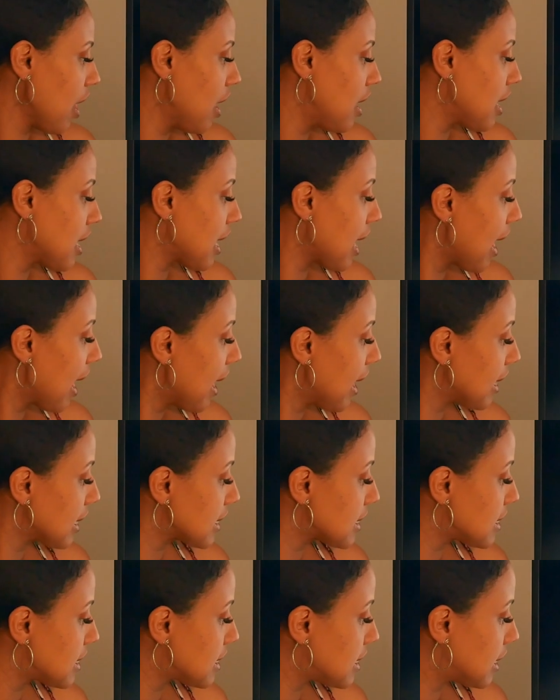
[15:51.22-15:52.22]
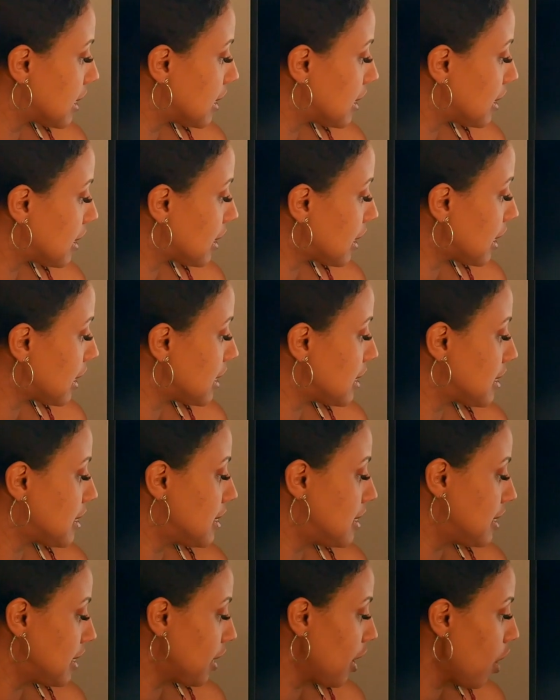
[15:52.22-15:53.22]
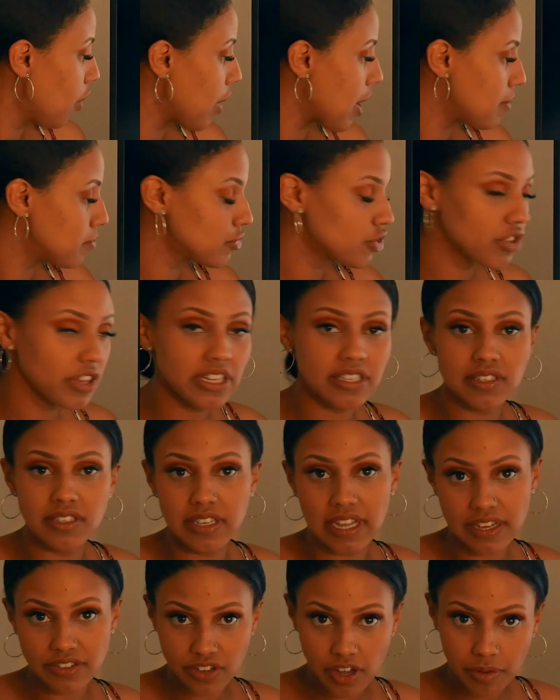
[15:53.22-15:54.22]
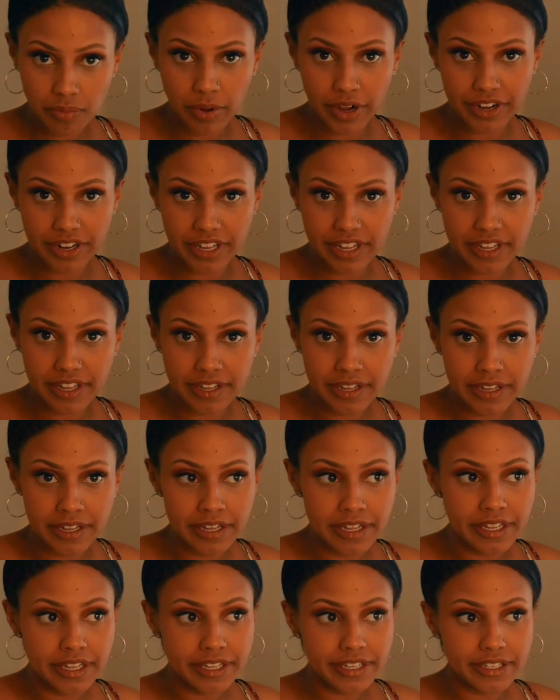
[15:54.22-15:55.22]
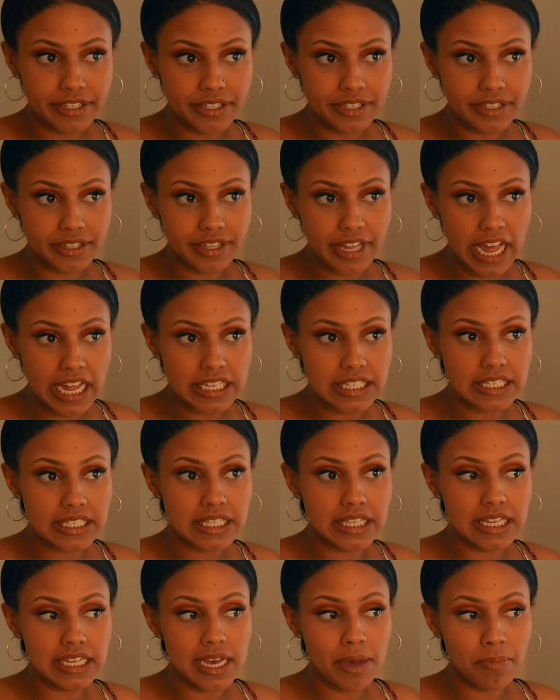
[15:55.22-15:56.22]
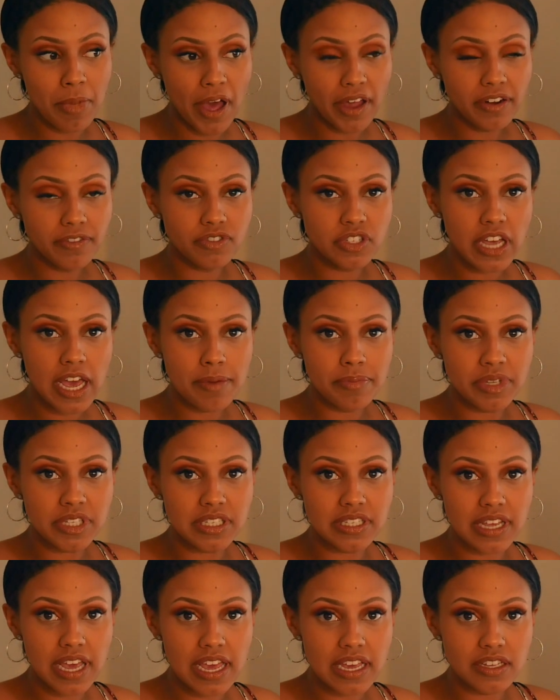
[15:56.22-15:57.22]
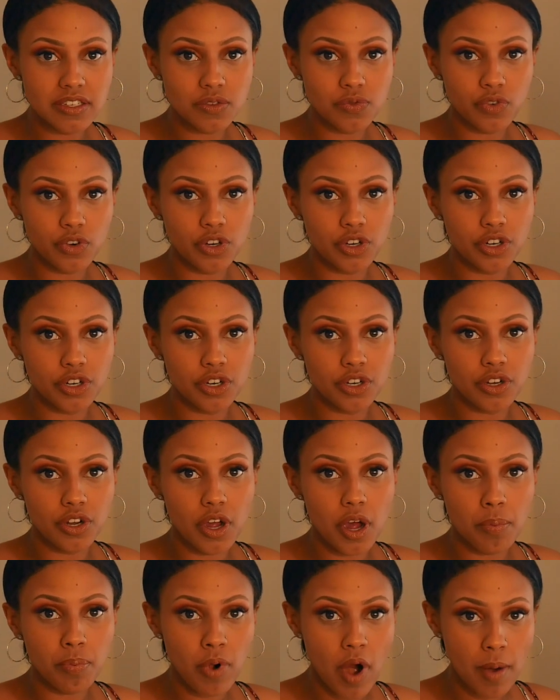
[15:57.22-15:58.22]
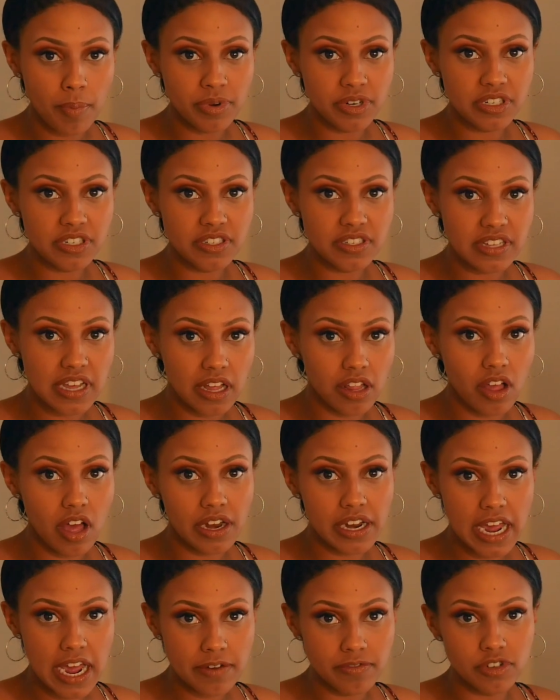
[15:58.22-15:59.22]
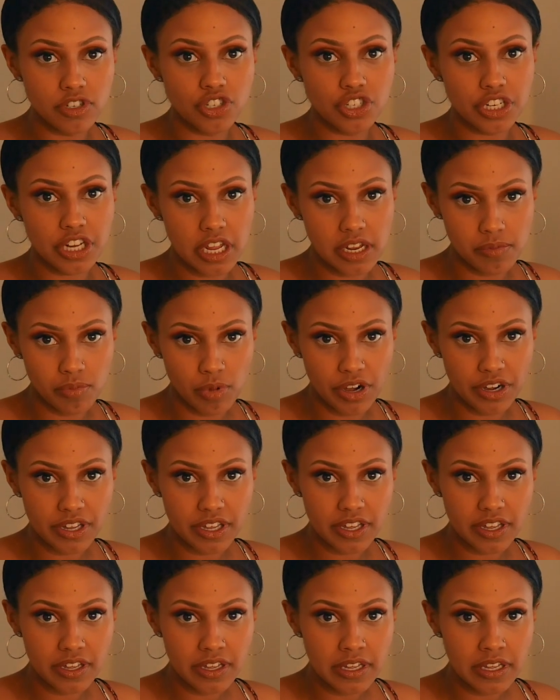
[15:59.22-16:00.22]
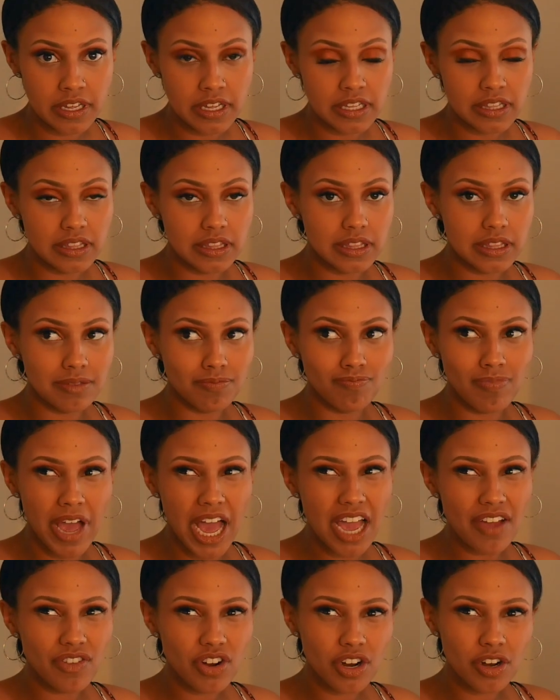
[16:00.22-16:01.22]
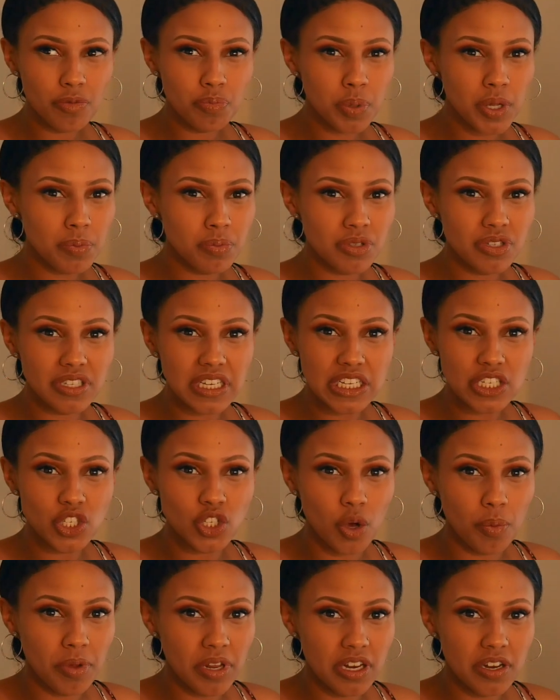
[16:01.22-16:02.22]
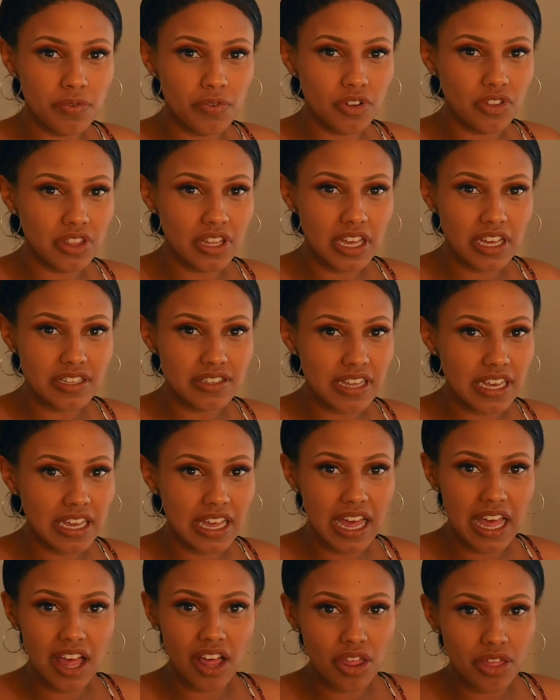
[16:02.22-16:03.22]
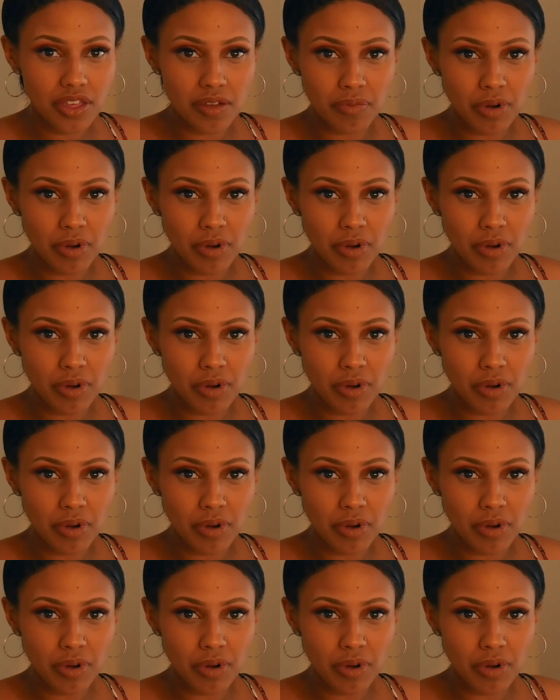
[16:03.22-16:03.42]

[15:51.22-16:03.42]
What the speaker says: Next is DOM, so that's days on market. That's the amount of time it takes for a property to sell on average in any market. I've heard people say so many different things, like a healthy